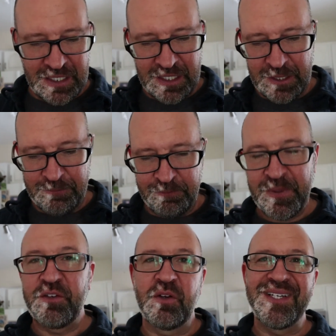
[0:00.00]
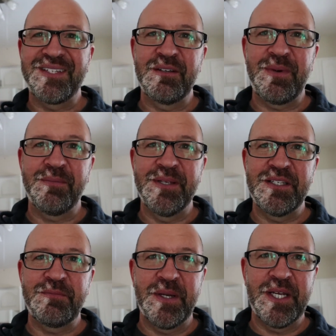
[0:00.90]
Don't necessarily recommend
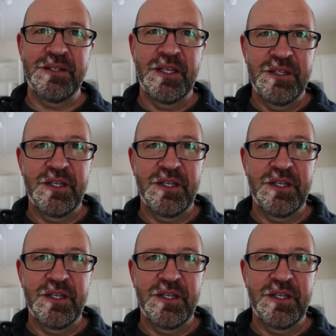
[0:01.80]
this brand.